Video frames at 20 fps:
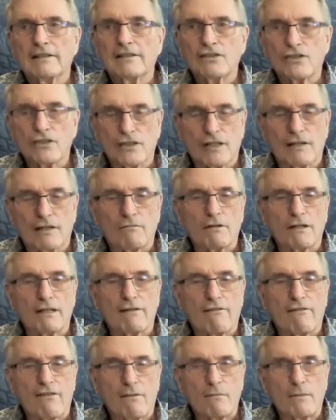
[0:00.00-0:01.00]
should get rid
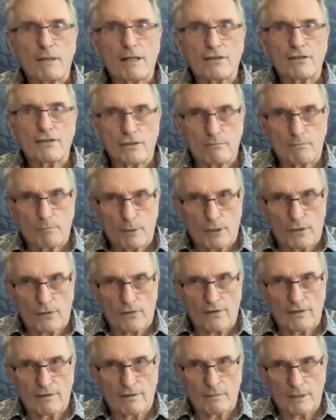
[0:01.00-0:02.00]
of them and I should
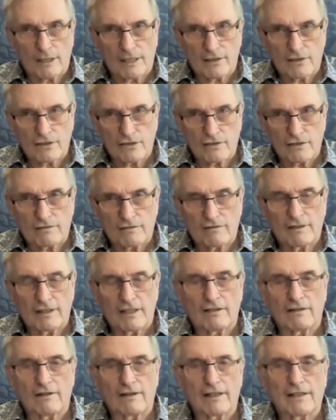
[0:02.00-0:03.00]
burn them and I should,
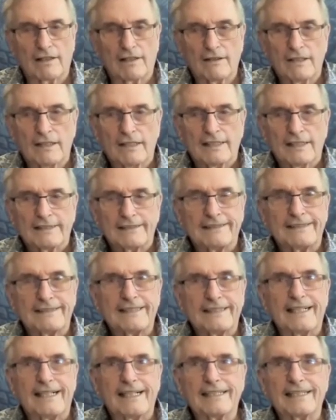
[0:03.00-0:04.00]
and I go,
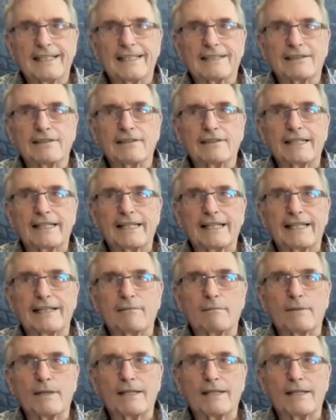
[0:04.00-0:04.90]
no, I like looking at them.